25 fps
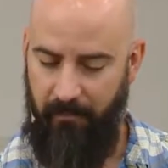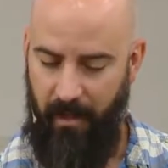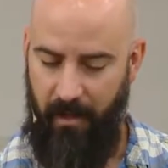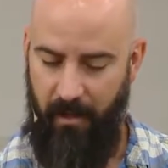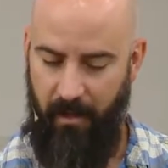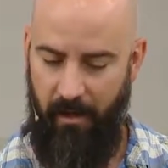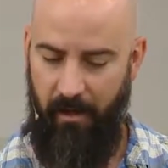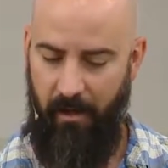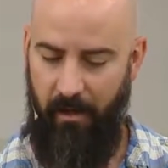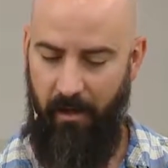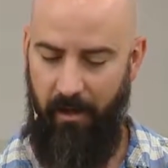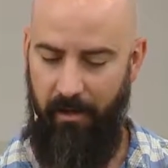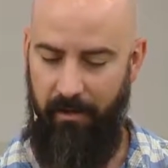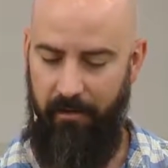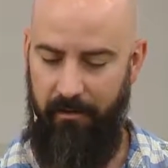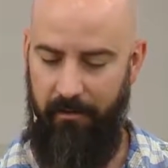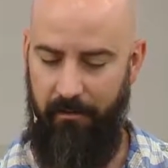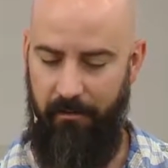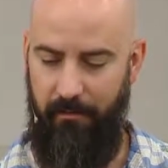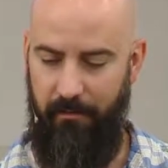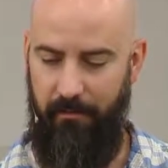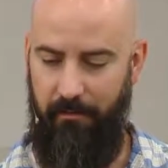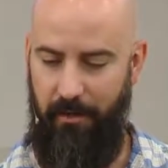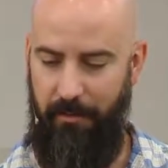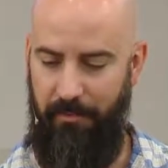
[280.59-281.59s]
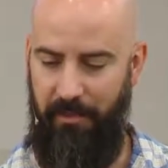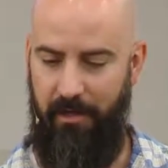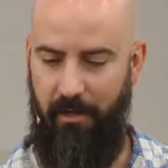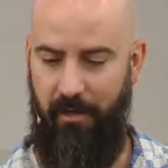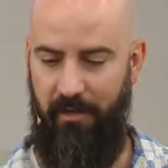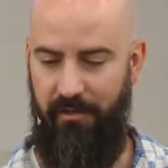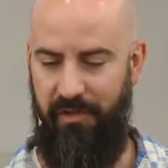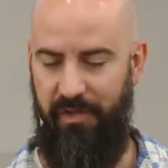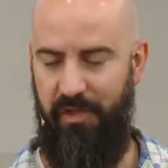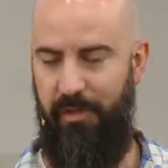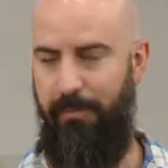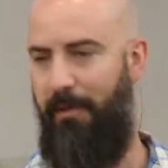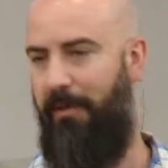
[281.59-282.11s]
uh, on what we call
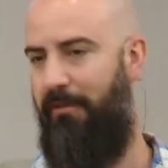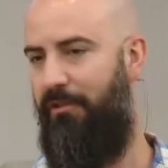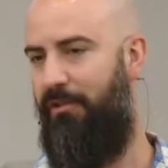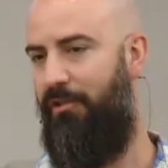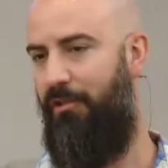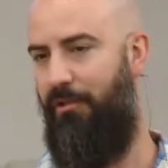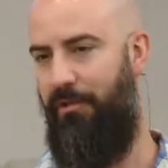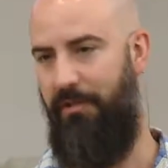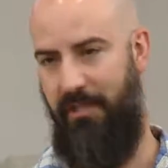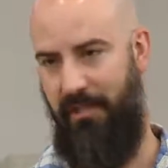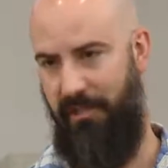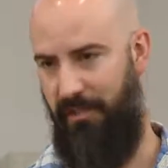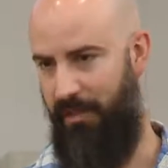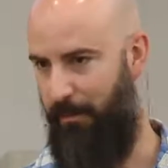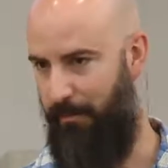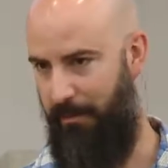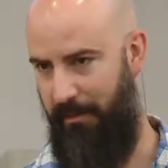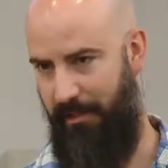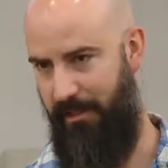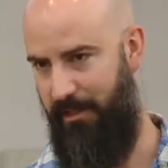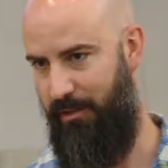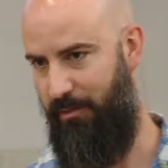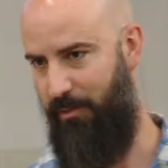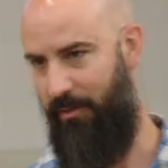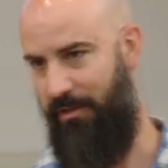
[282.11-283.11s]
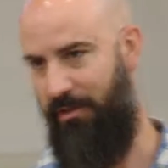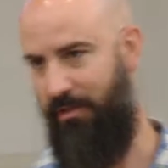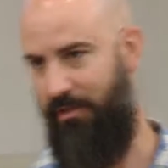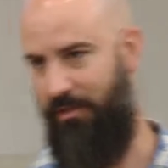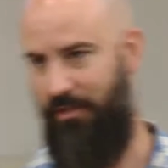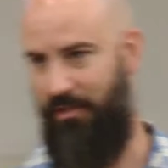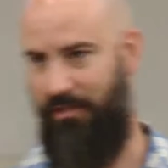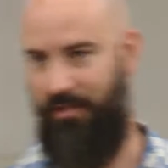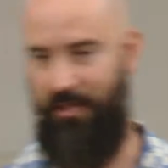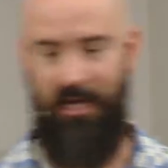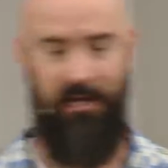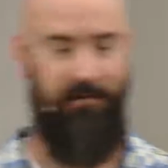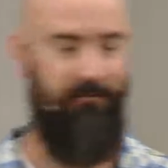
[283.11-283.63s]
the spiritual disciplines, which is
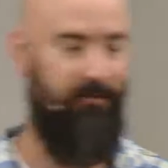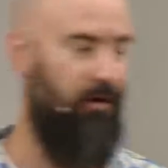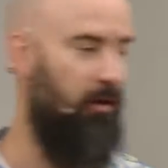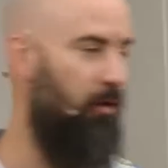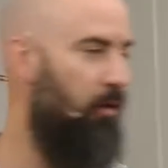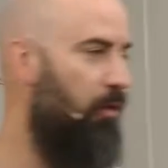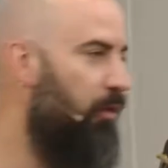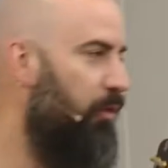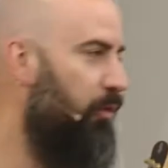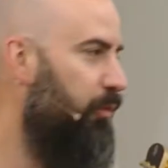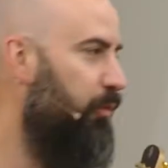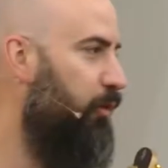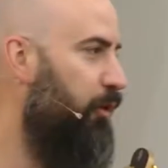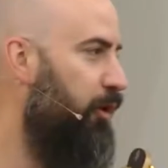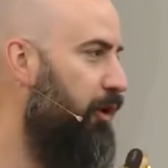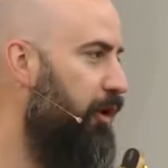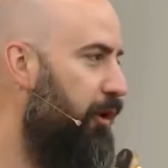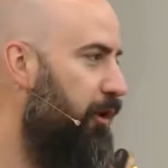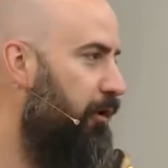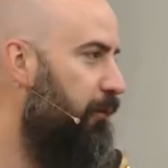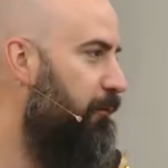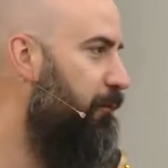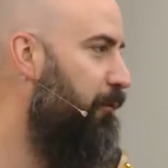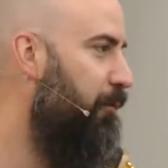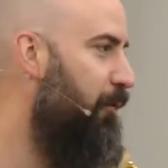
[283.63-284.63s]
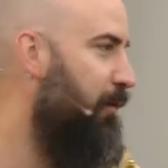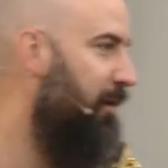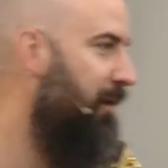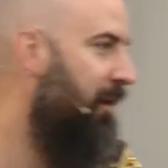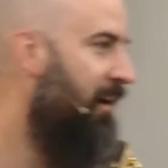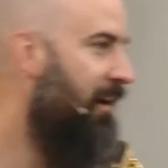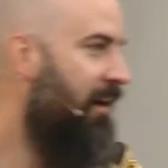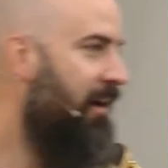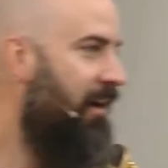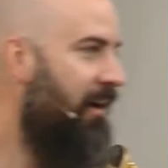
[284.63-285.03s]
just kind of an old word for